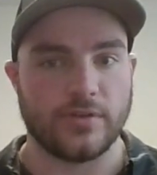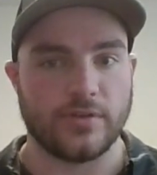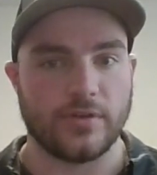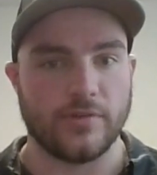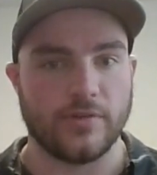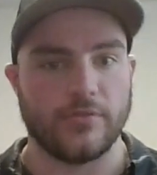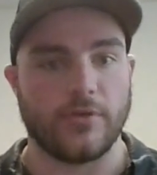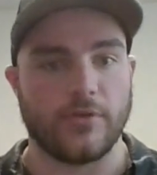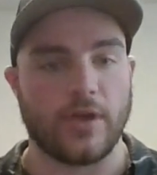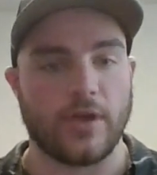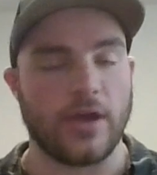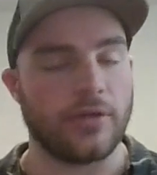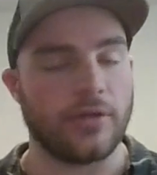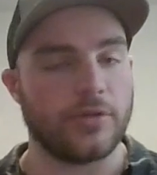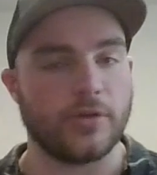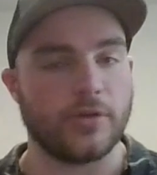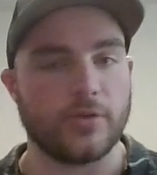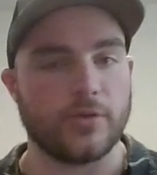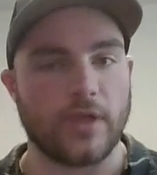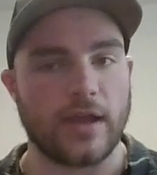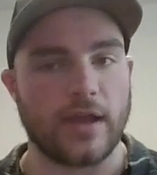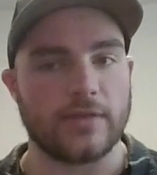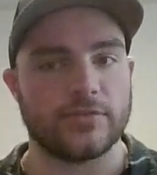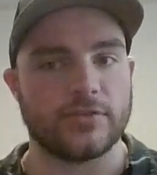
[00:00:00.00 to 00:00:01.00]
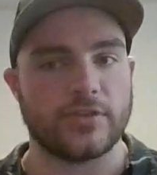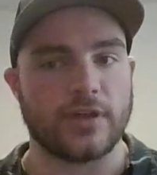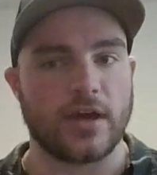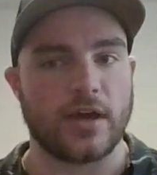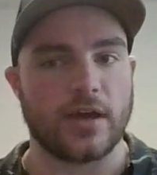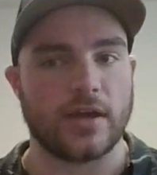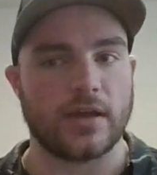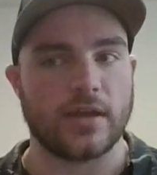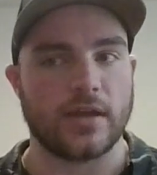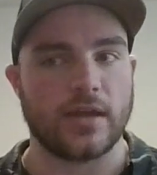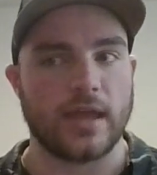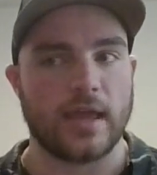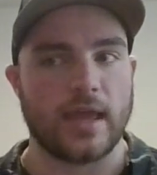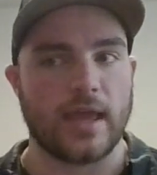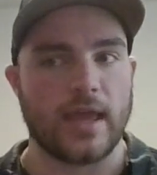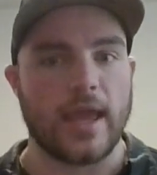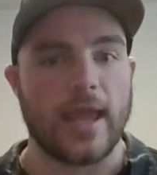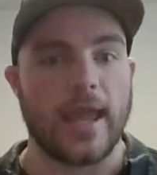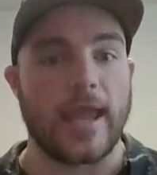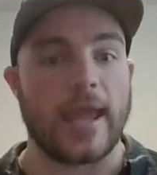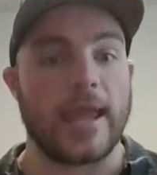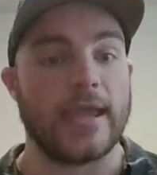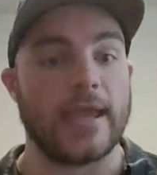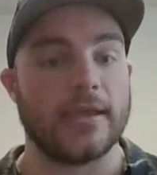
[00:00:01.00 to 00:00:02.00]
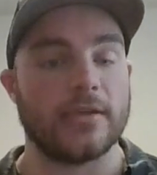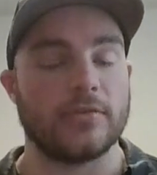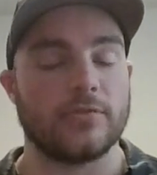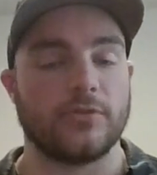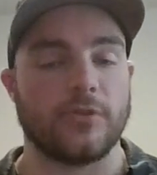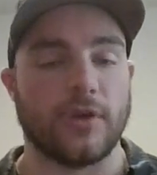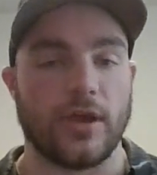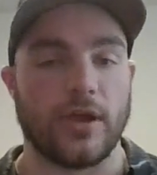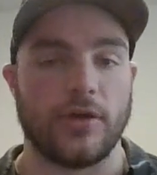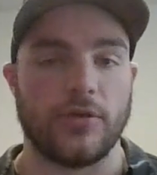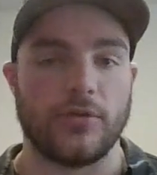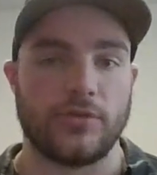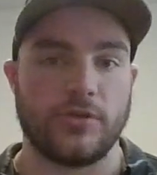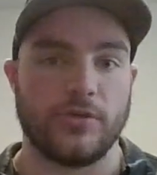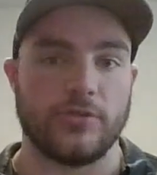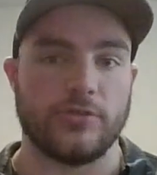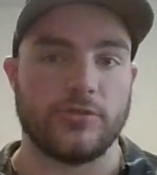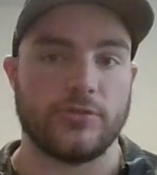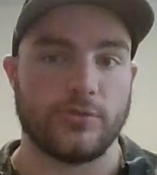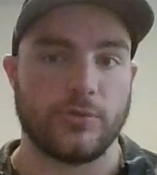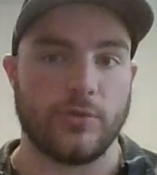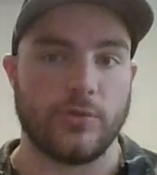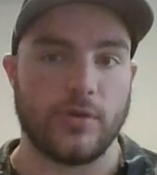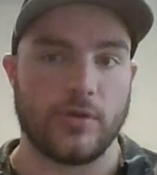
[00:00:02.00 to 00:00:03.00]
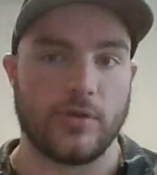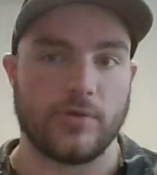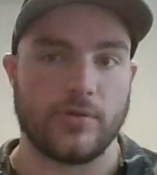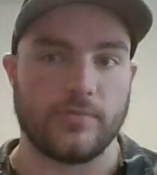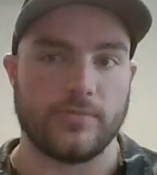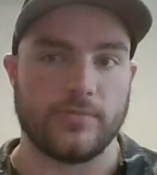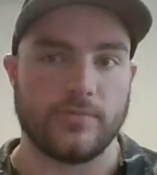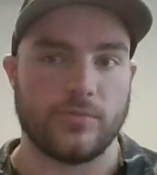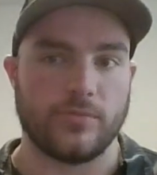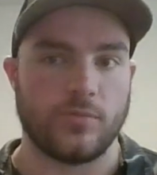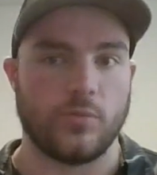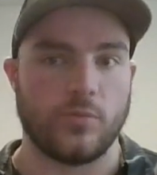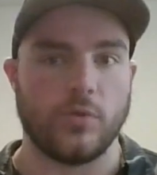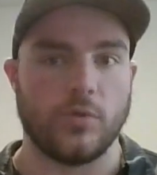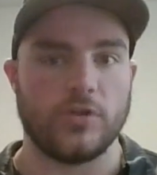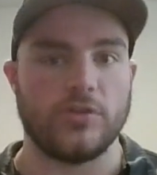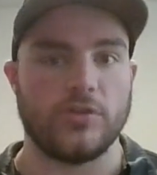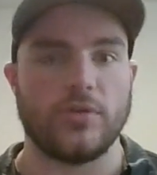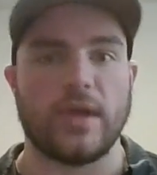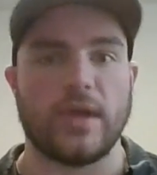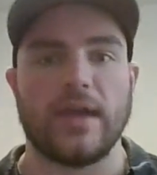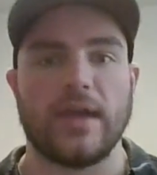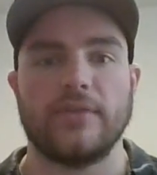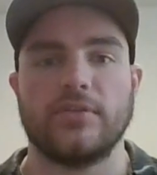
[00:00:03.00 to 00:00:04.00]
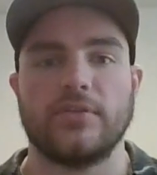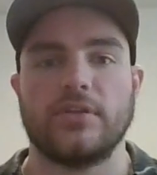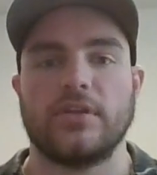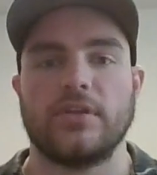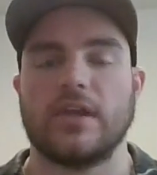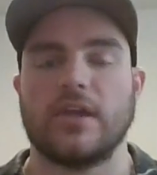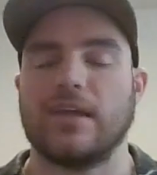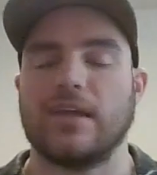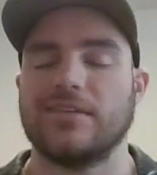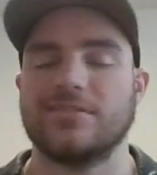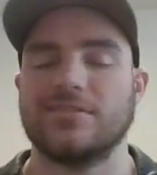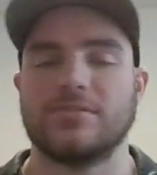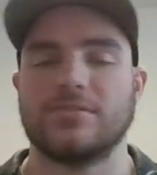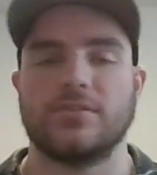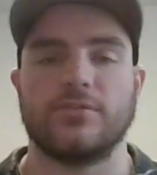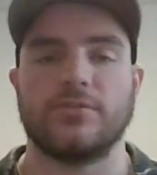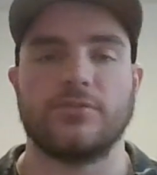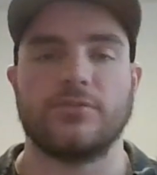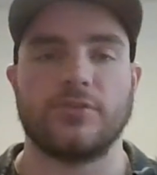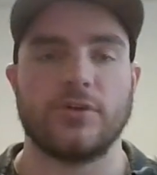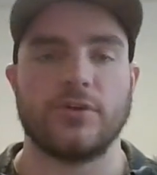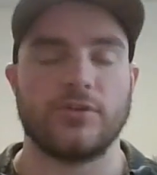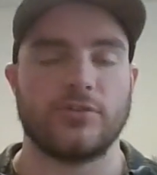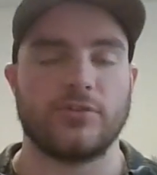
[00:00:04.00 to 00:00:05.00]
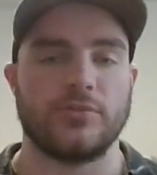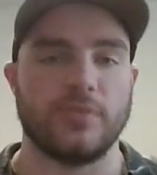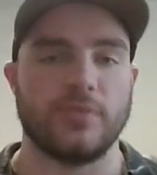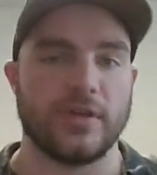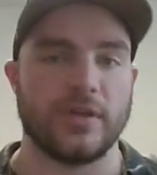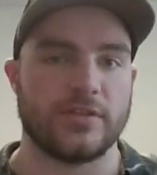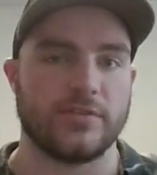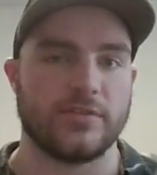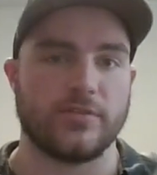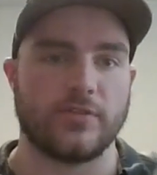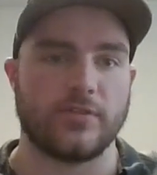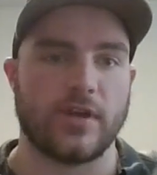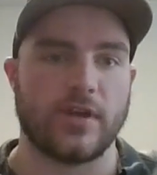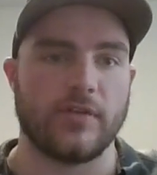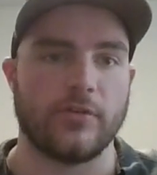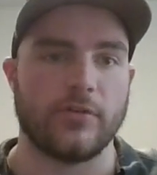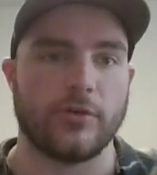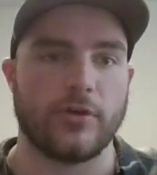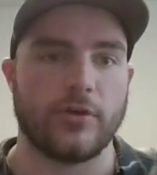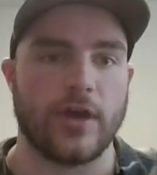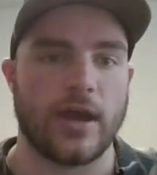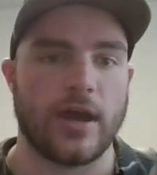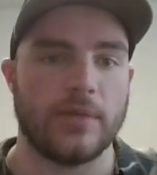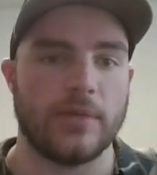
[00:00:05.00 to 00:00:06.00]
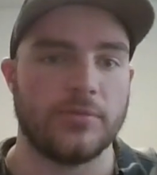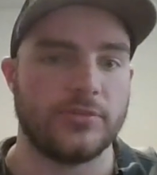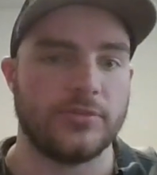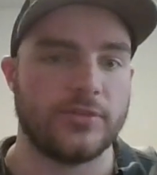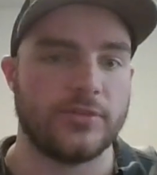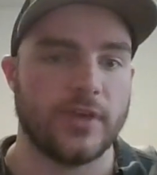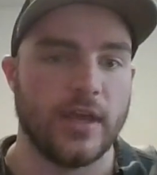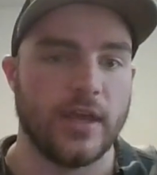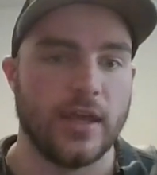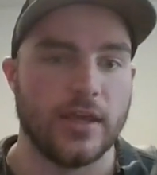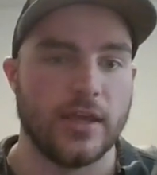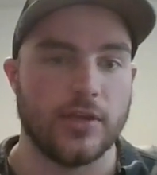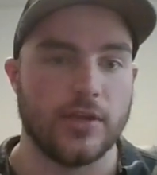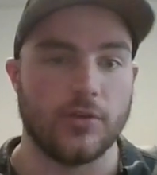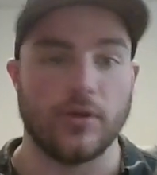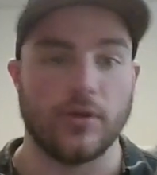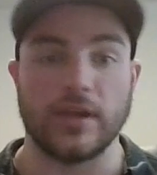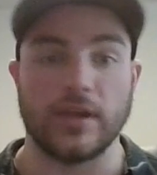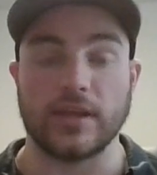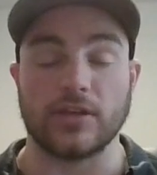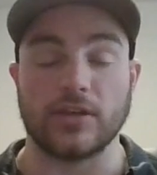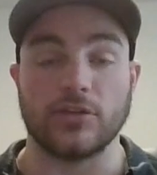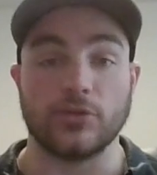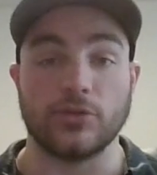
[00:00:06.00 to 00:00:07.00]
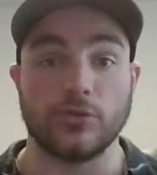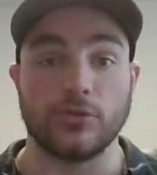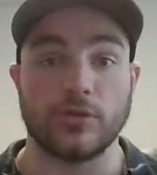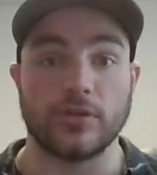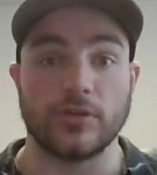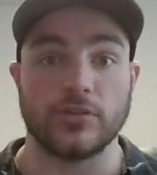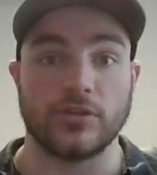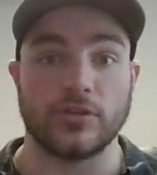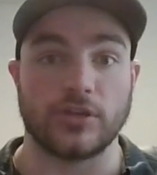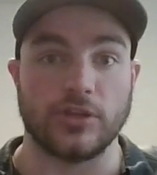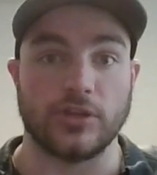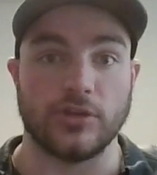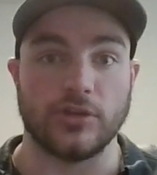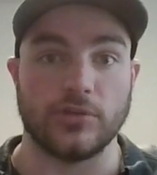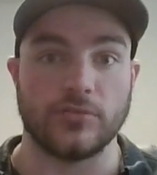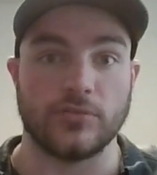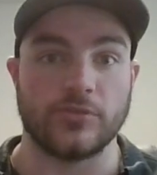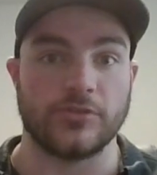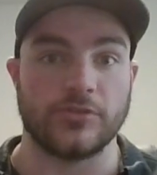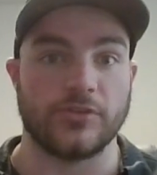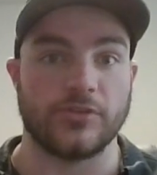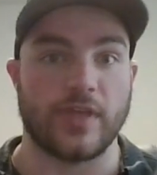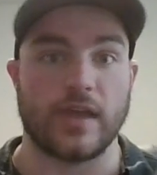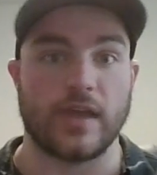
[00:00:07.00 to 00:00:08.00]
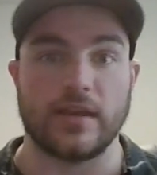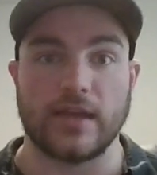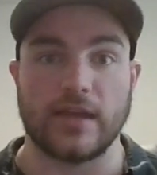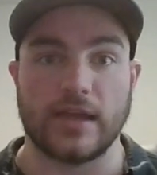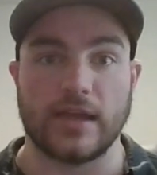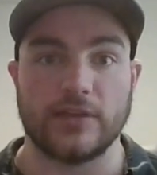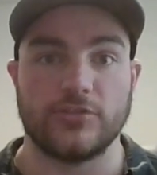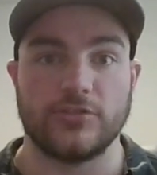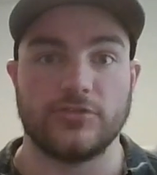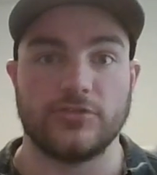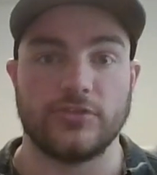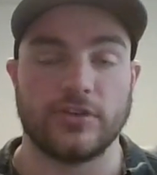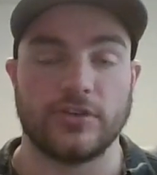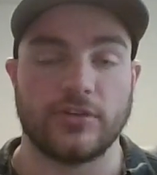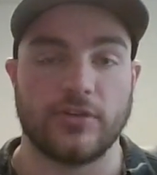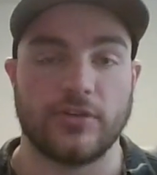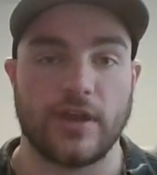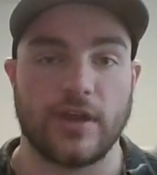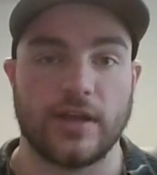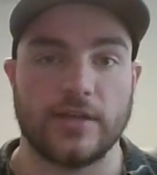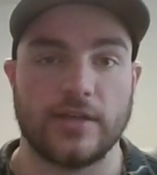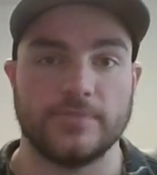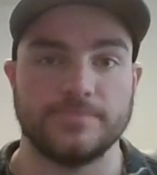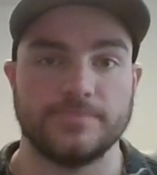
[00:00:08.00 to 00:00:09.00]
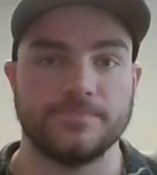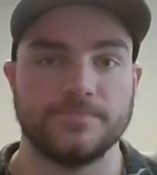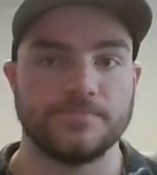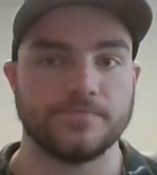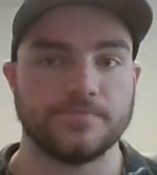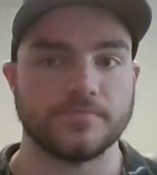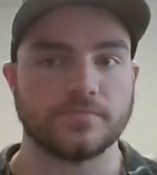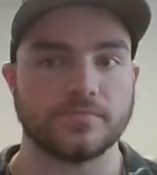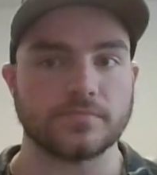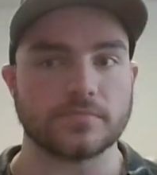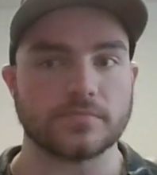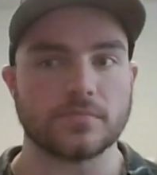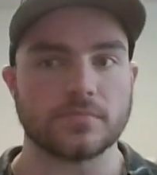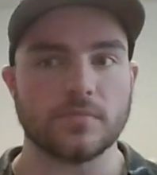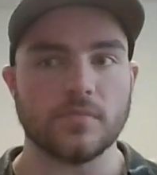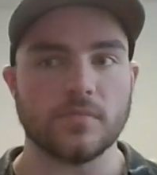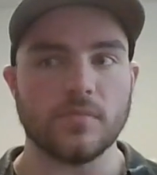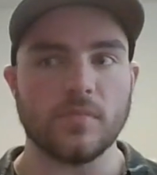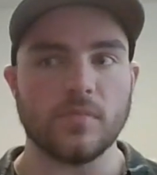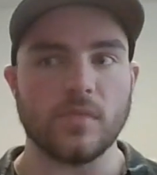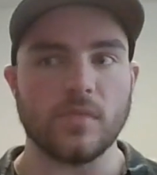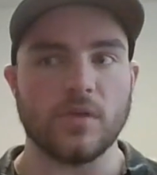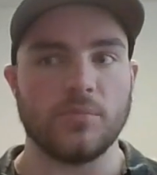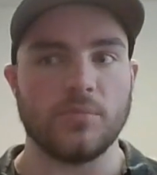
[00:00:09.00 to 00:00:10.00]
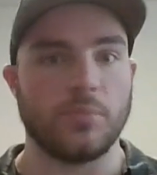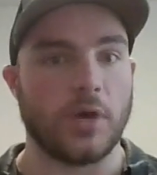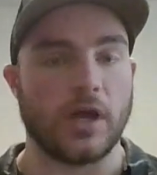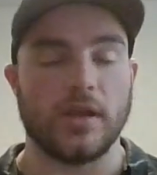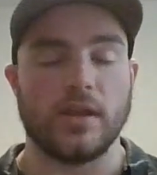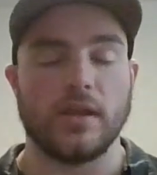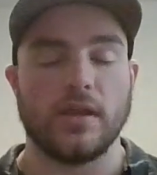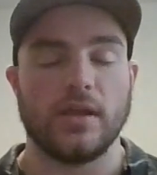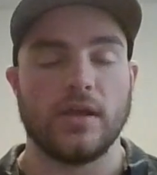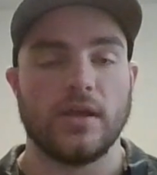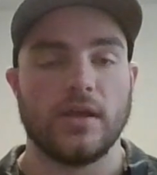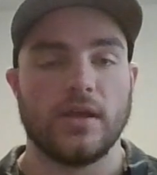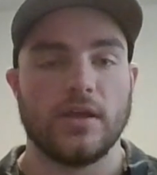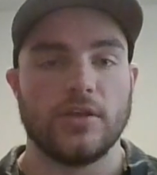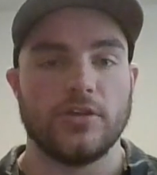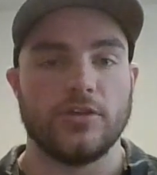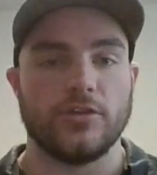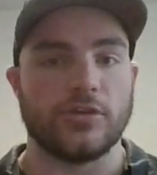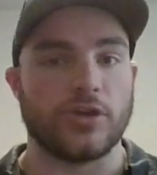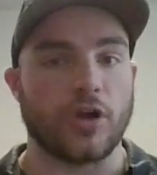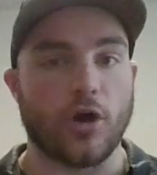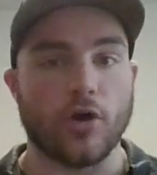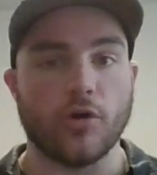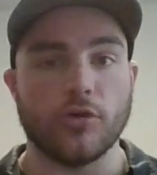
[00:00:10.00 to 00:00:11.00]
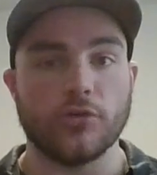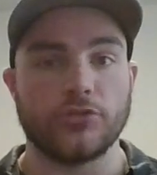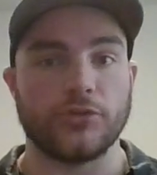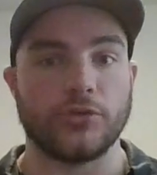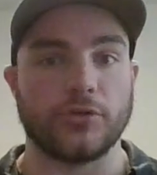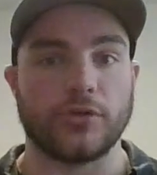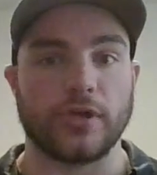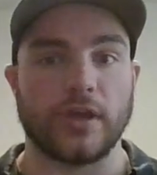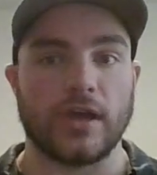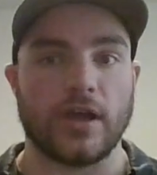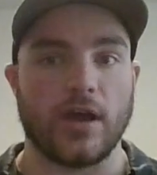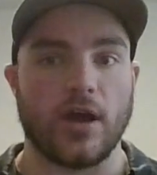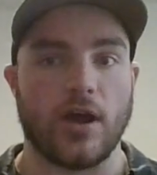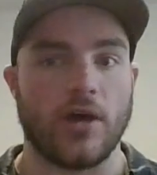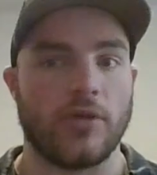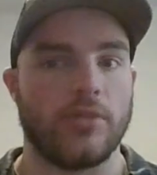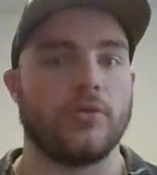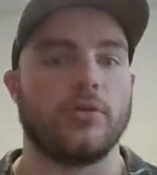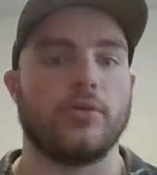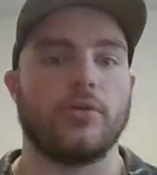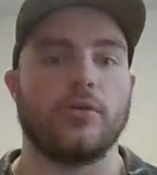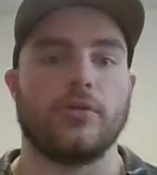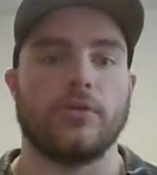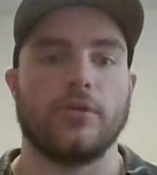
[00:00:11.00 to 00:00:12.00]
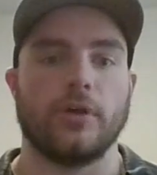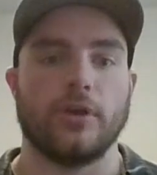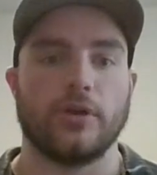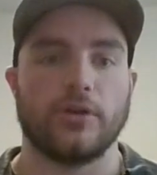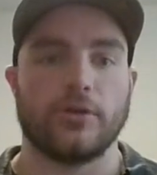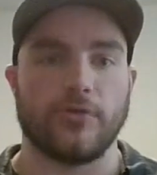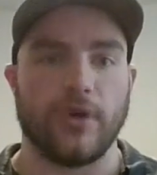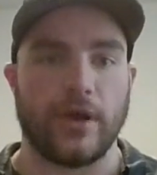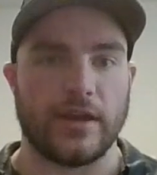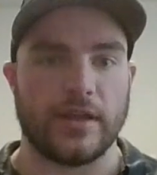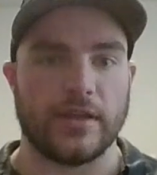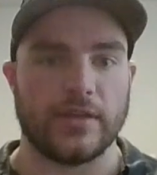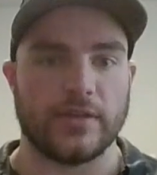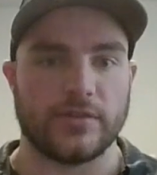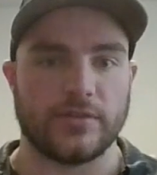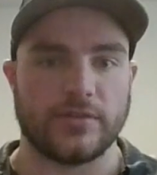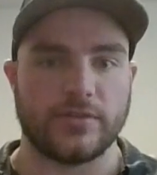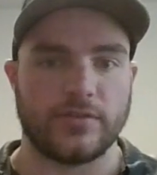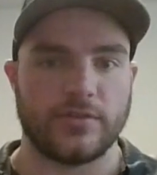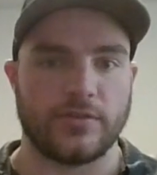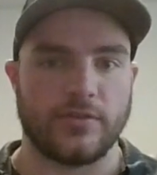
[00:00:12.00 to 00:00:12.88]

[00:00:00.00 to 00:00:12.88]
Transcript: for healthier livestock and for healthier soil. When you have a nice diverse mix of cover crops, including legumes for that nitrogen credit, but You can also get other credits